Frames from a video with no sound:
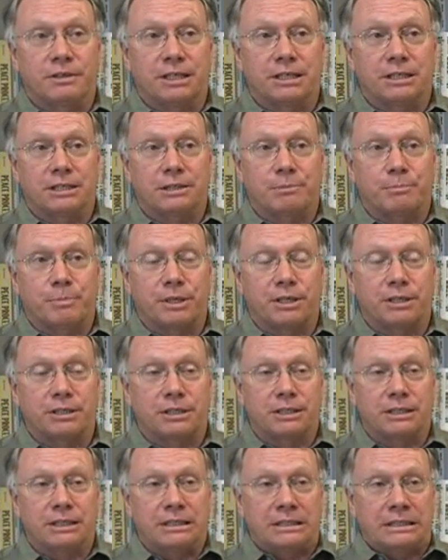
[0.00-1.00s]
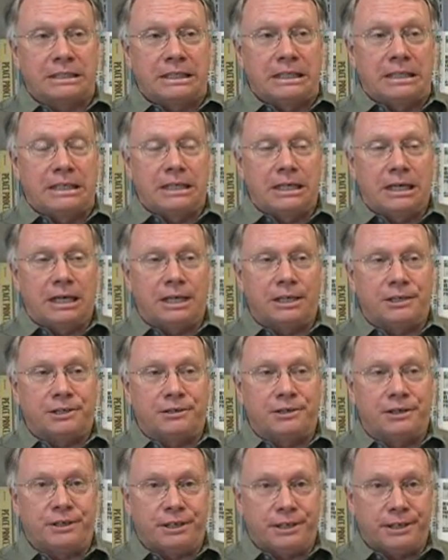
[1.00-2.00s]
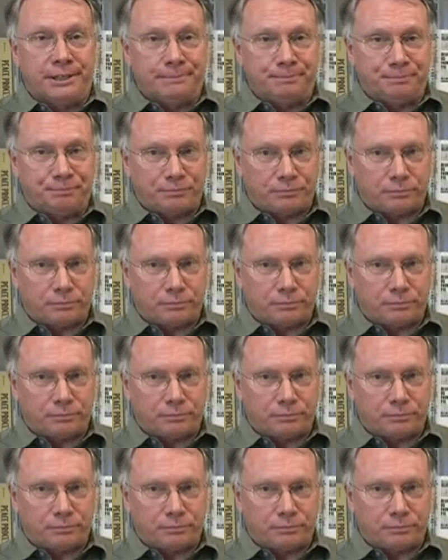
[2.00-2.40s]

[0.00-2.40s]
justice process a try.